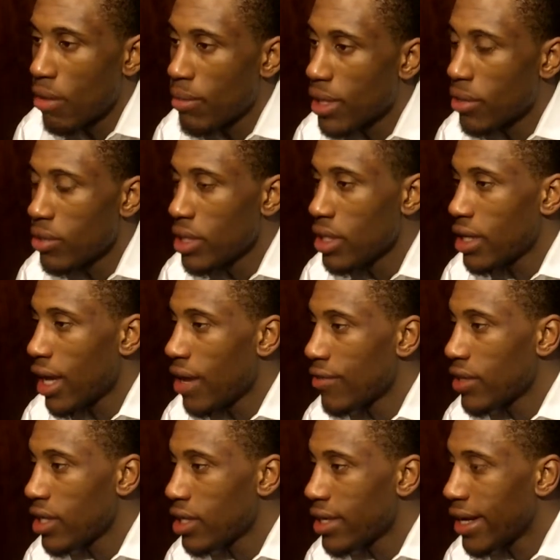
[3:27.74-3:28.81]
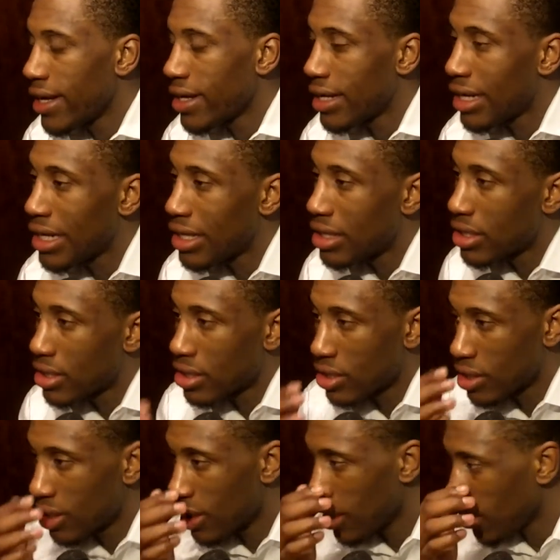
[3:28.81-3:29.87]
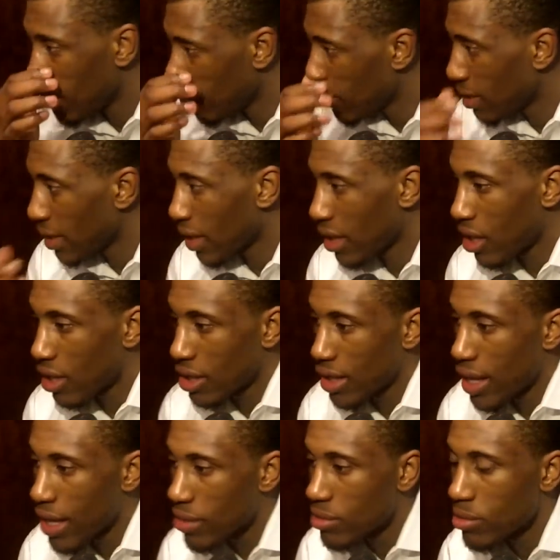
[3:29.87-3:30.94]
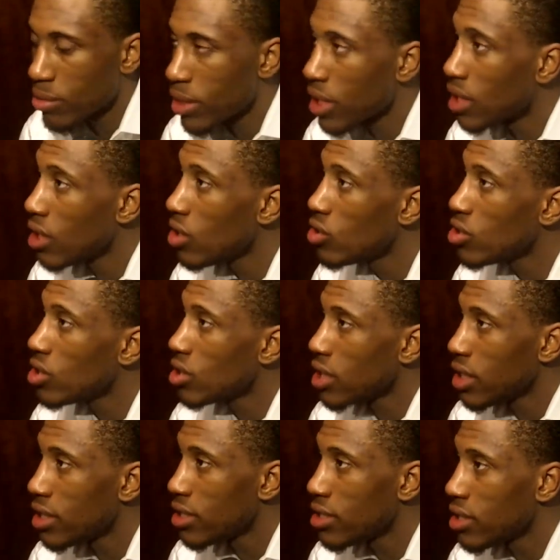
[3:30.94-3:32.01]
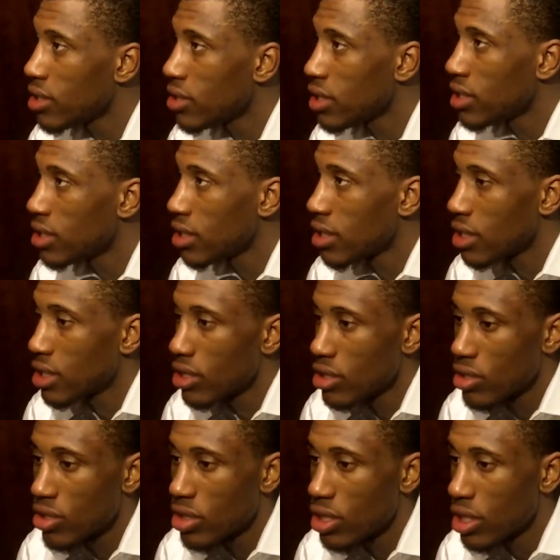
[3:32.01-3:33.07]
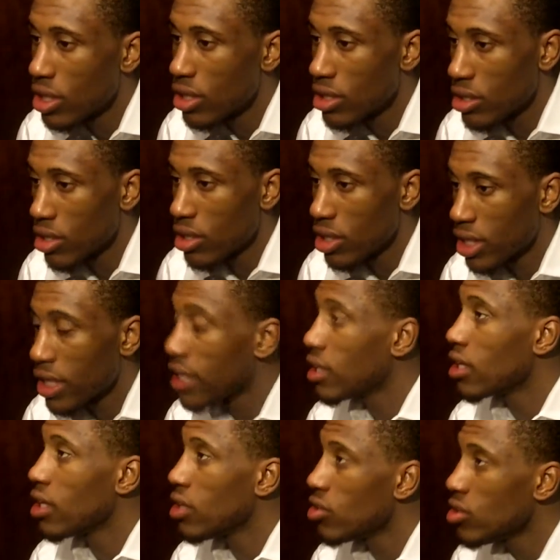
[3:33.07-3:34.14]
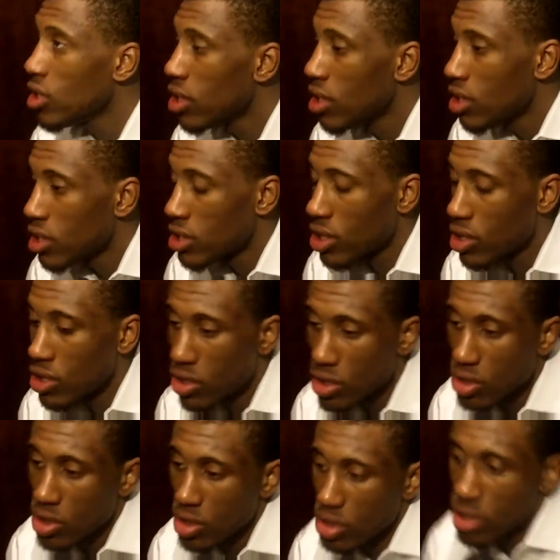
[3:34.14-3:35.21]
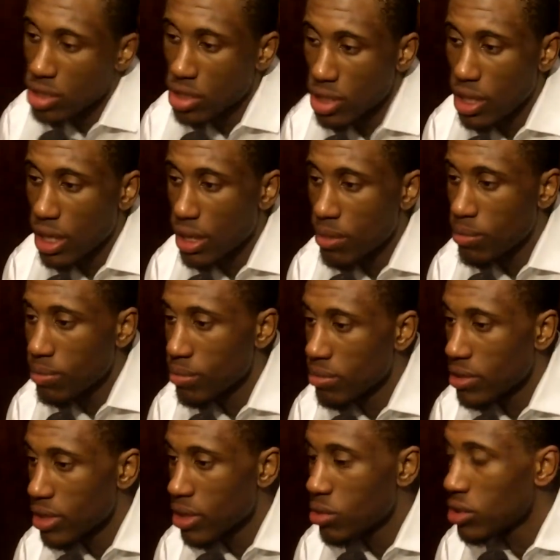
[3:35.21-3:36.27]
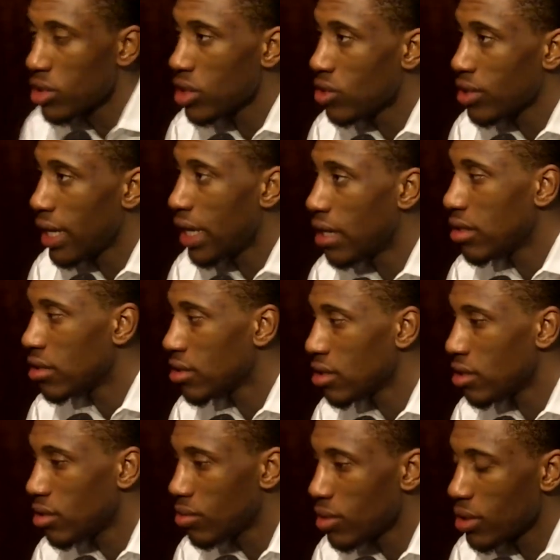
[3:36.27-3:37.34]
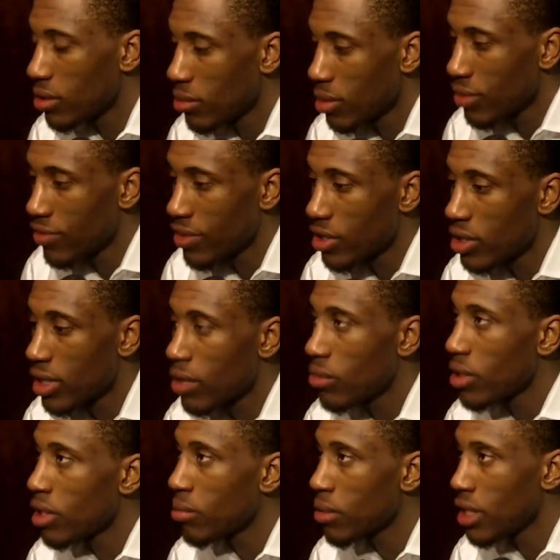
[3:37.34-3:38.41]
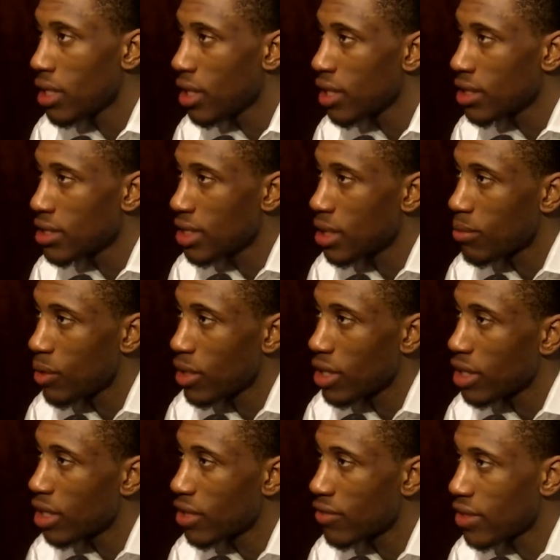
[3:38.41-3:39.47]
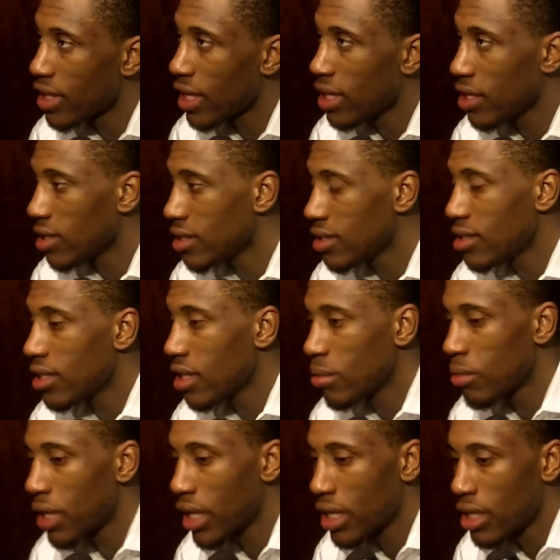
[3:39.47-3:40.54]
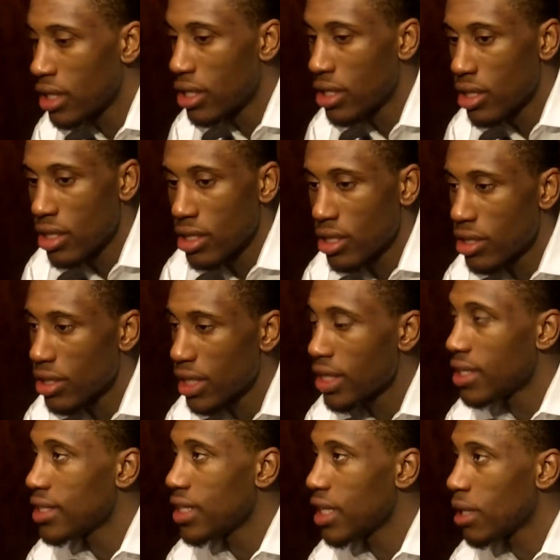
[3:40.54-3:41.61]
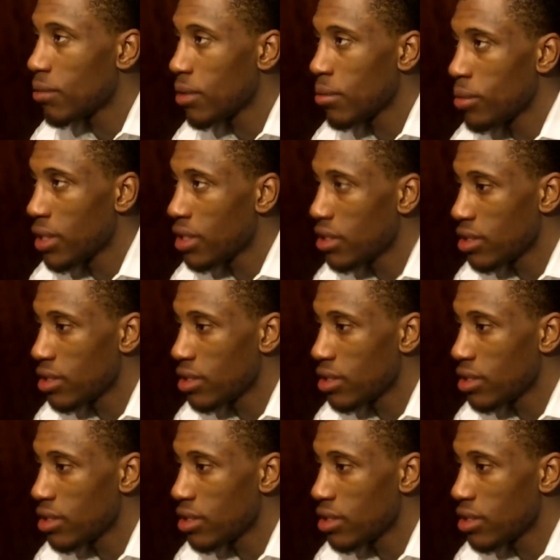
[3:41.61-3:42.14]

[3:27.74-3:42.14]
I mean, we didn't have any doubt at all. I think all the games have been close in this series and are getting close, so. There was no doubt. We feel that we can beat any team on any given day. This is the NBA. Any team we beat.